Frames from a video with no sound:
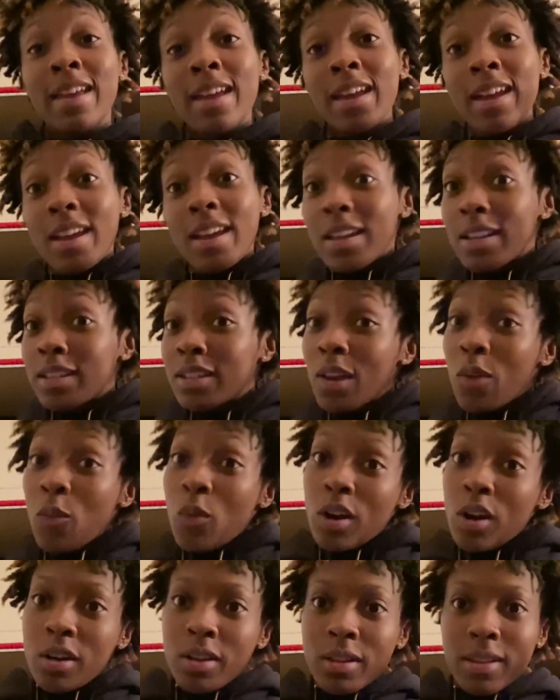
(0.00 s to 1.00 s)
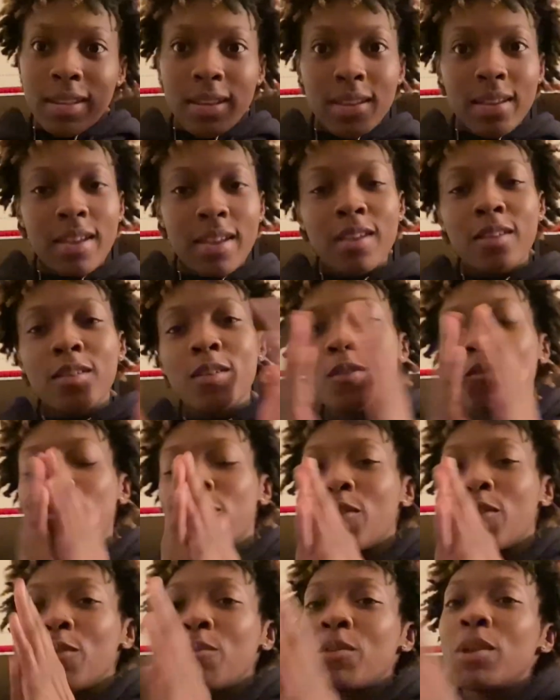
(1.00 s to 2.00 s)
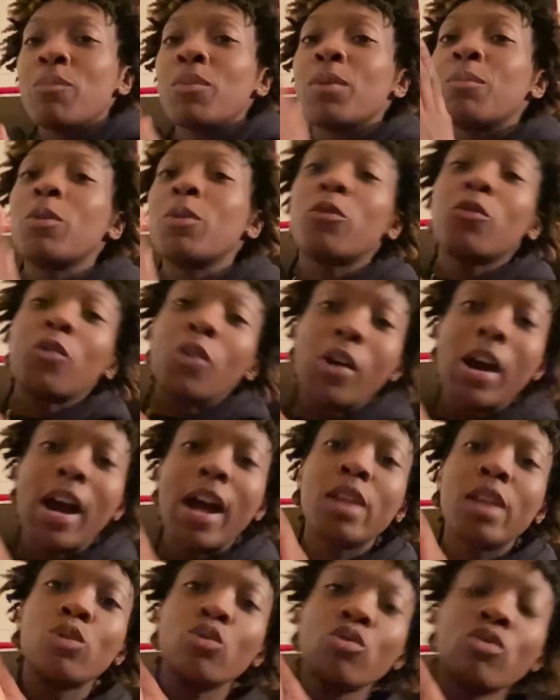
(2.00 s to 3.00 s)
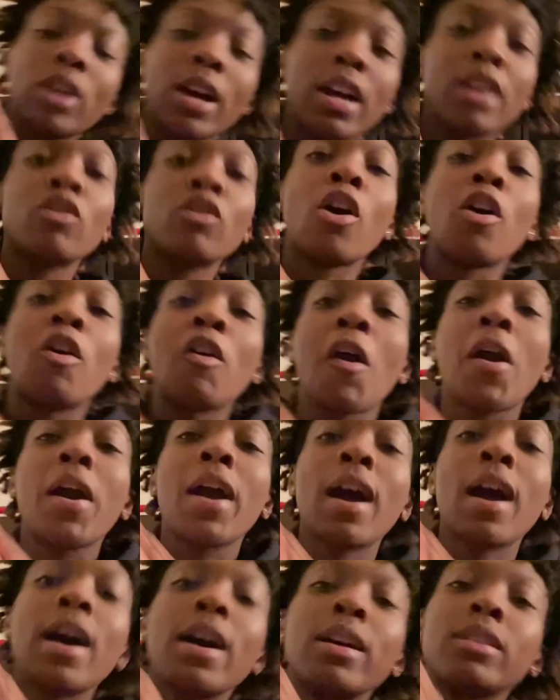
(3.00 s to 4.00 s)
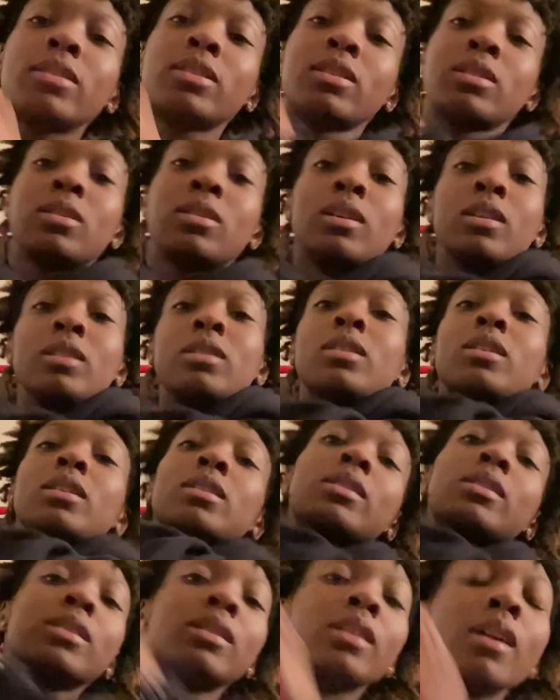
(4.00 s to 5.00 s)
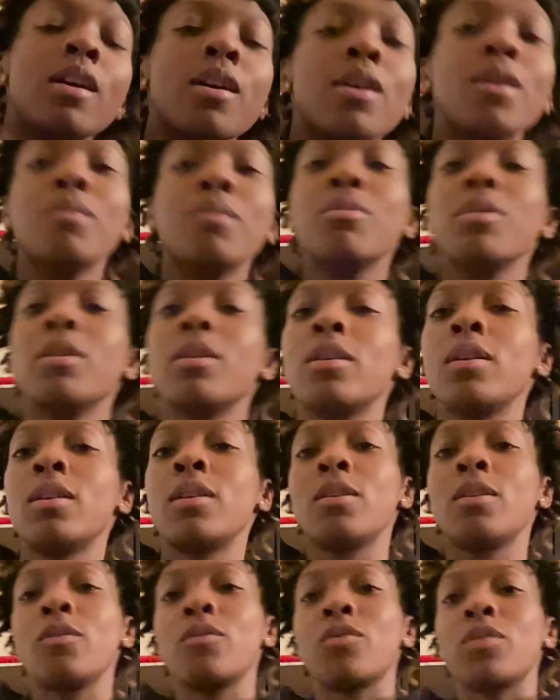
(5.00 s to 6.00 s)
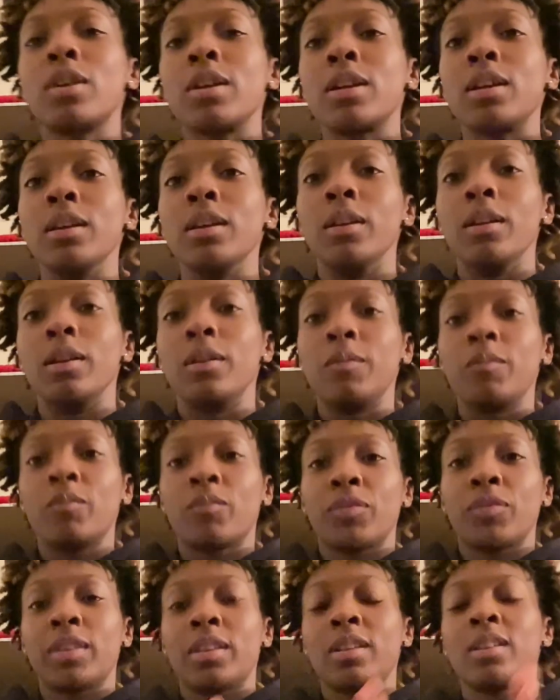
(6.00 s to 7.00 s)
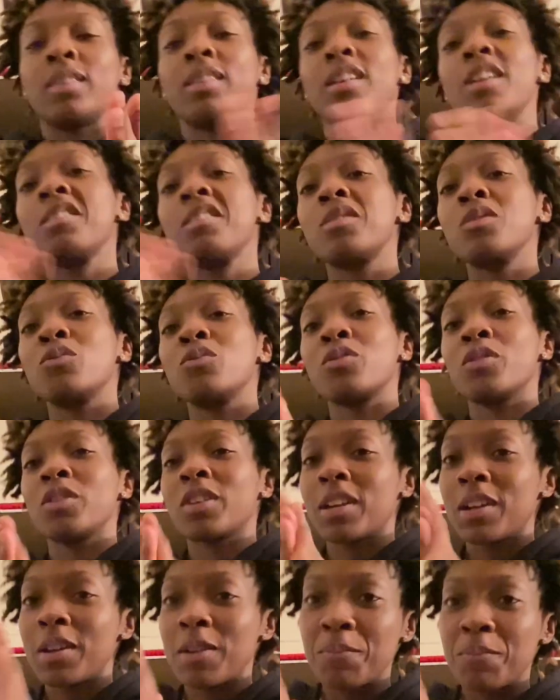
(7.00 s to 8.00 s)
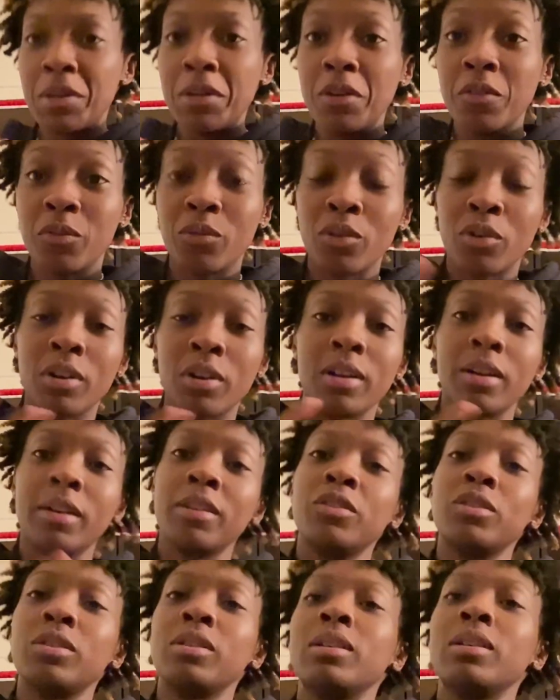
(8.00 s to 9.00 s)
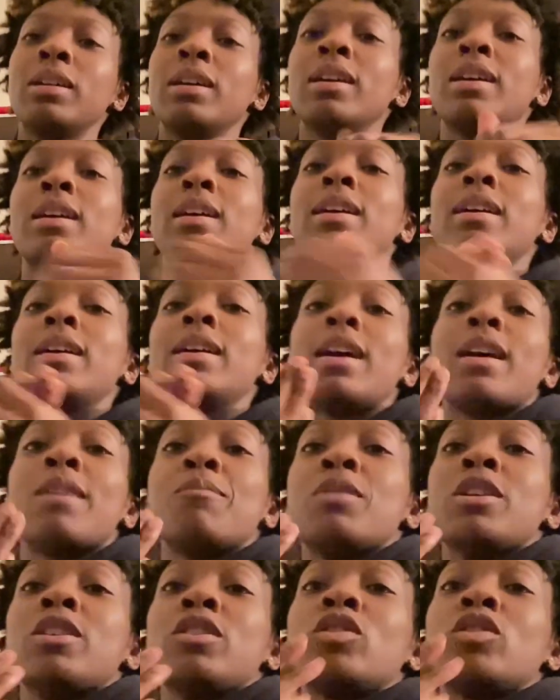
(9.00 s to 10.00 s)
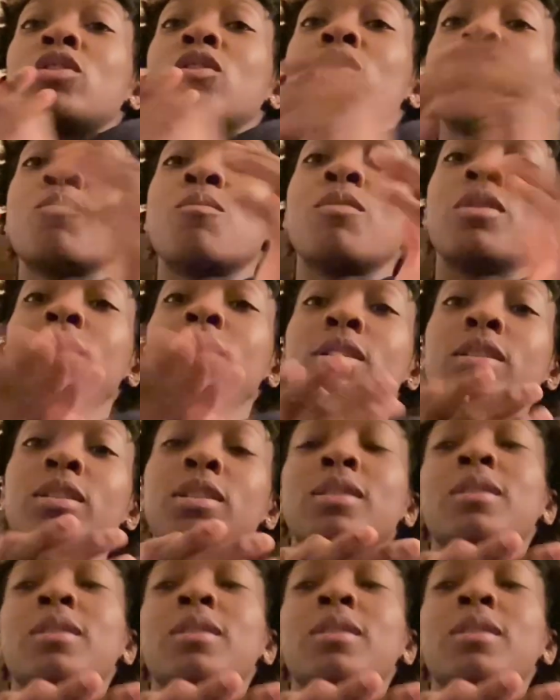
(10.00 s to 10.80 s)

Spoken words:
And is it worth it? You feel me? But before I do that, y'all got to sub for the kid. Thank you for getting me to 400. That means so much.